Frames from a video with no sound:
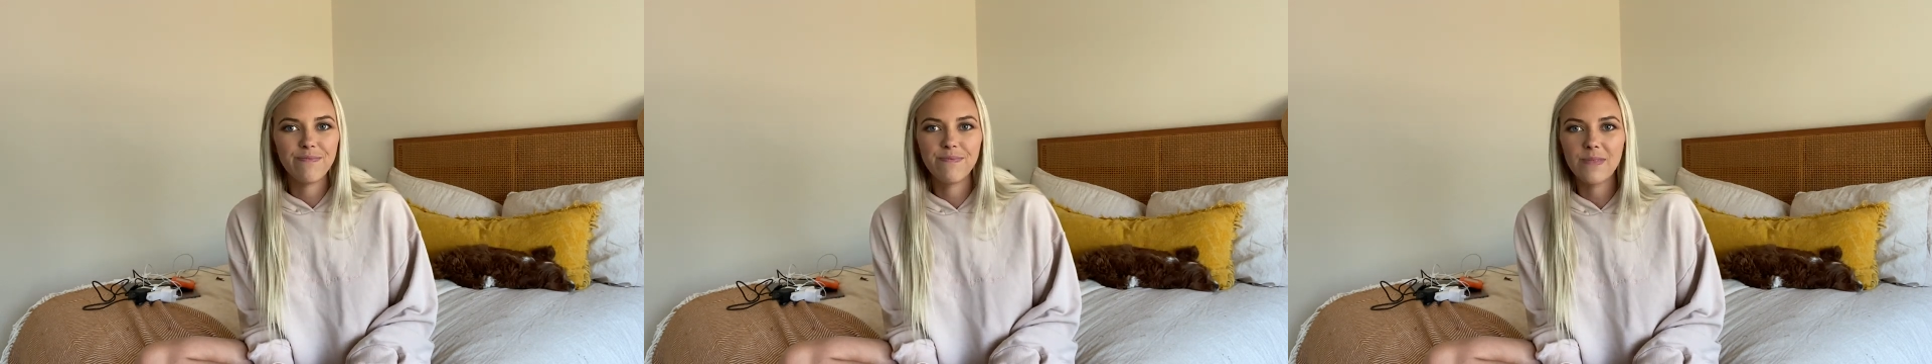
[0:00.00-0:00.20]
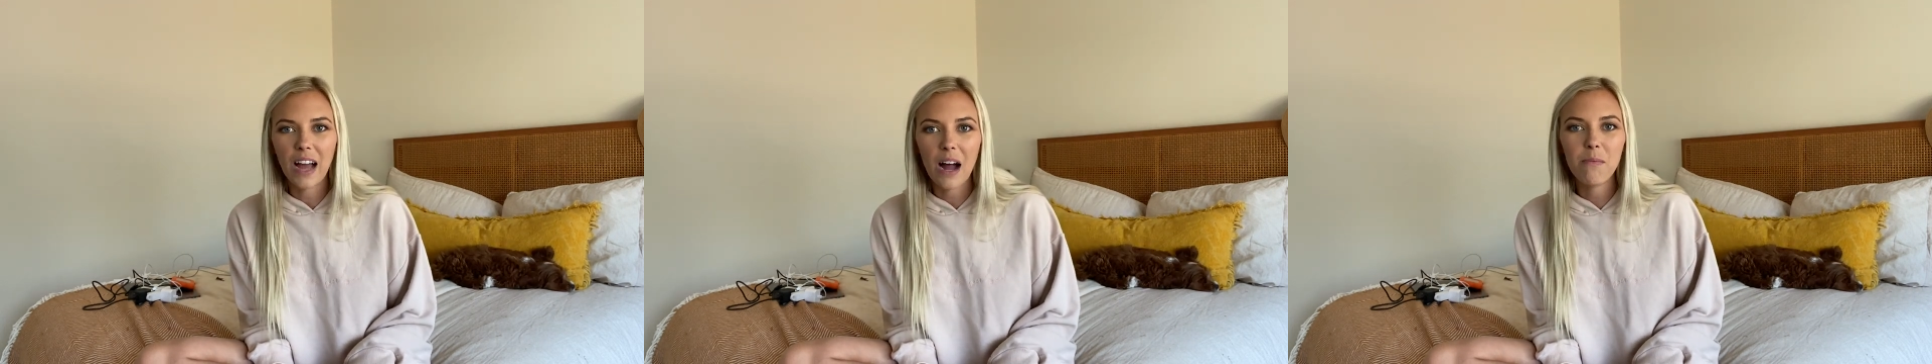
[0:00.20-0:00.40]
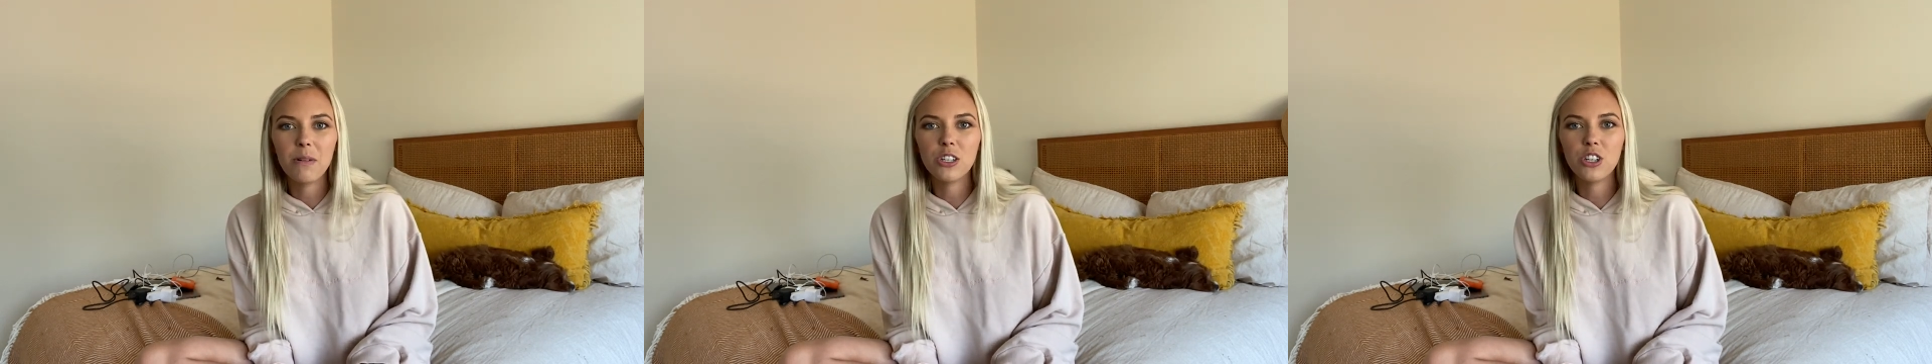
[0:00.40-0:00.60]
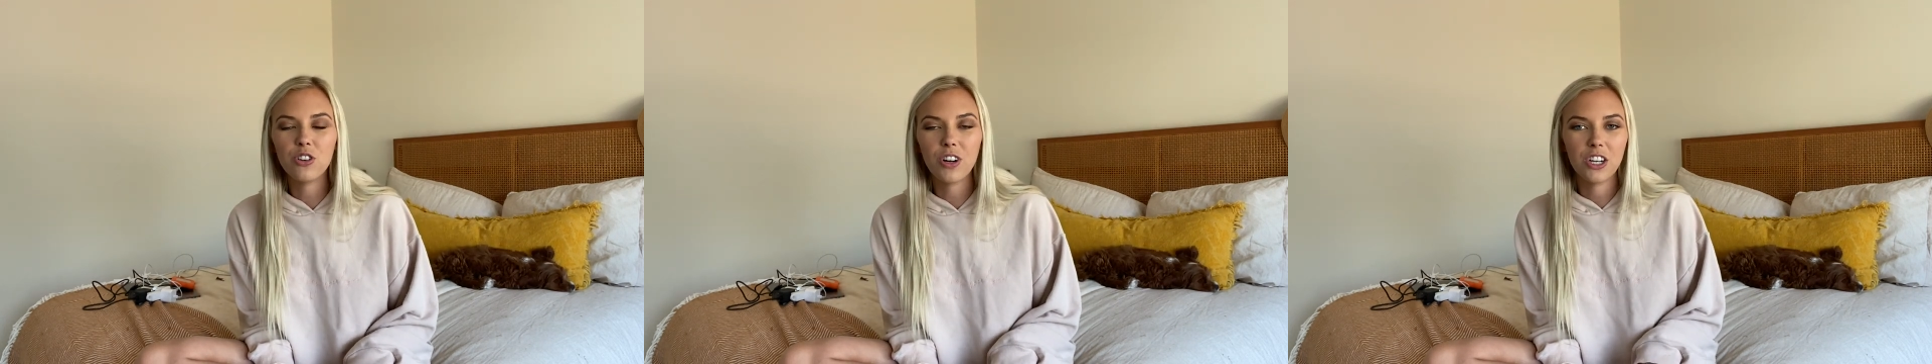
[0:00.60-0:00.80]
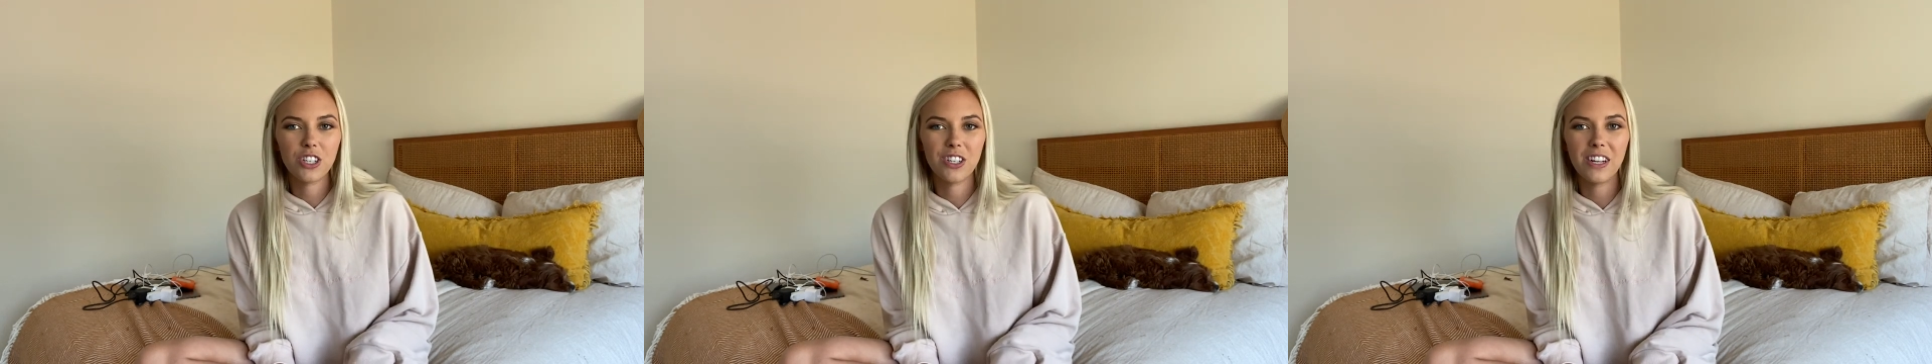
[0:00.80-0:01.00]
not much
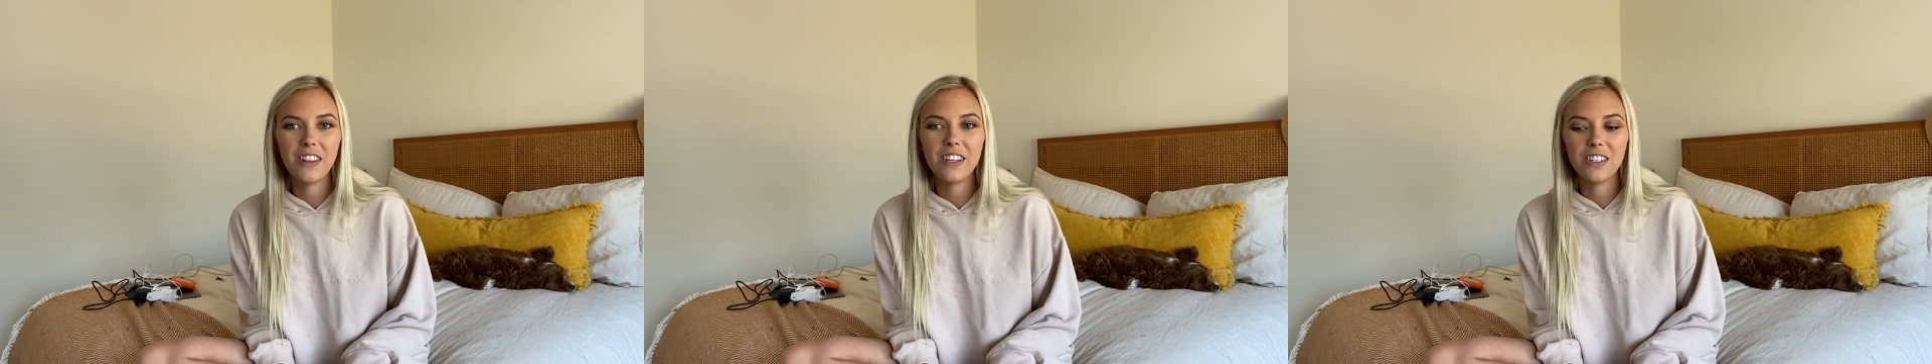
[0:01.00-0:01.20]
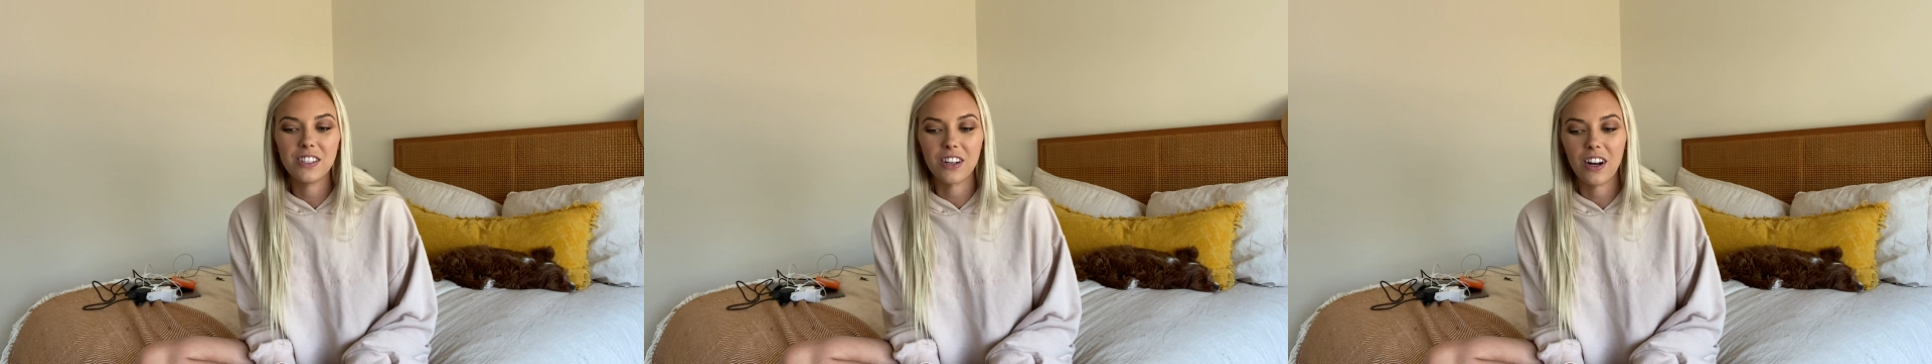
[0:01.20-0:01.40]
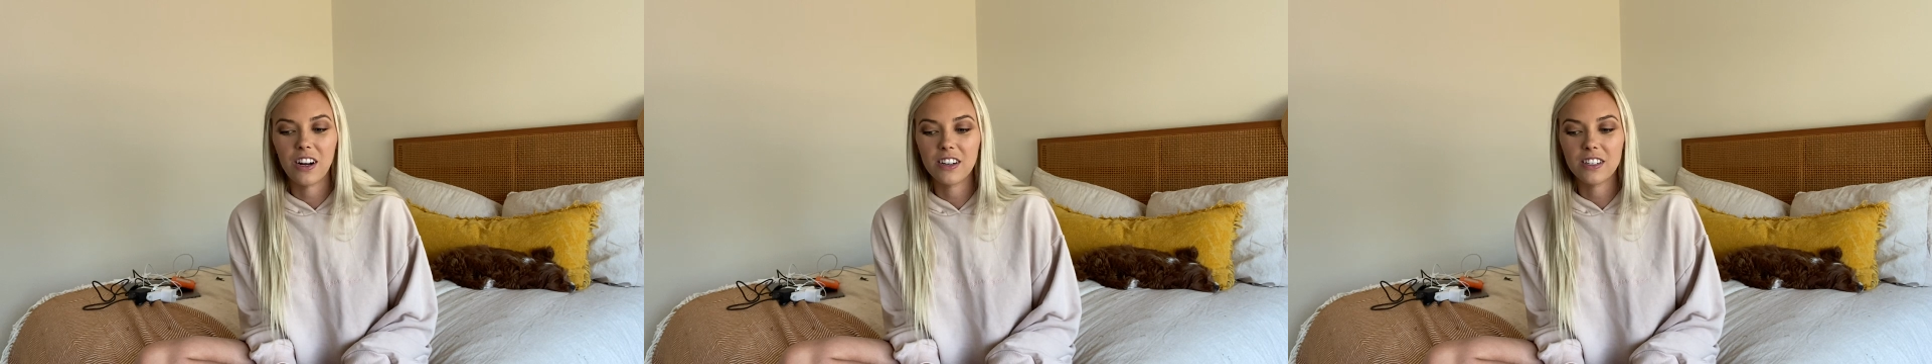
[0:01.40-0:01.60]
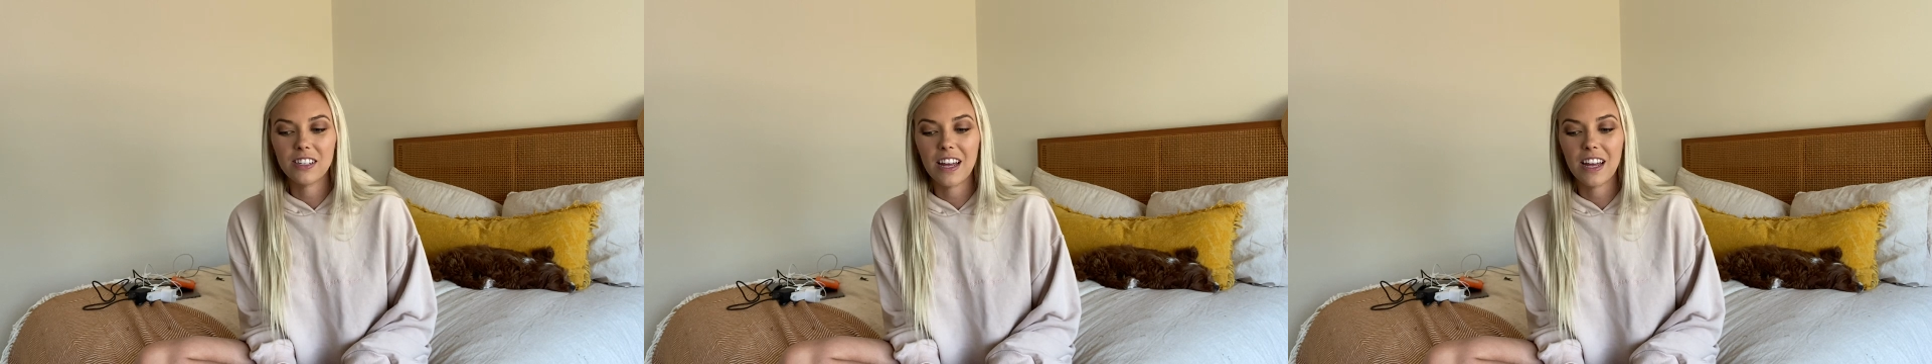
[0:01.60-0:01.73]
aggression in these dogs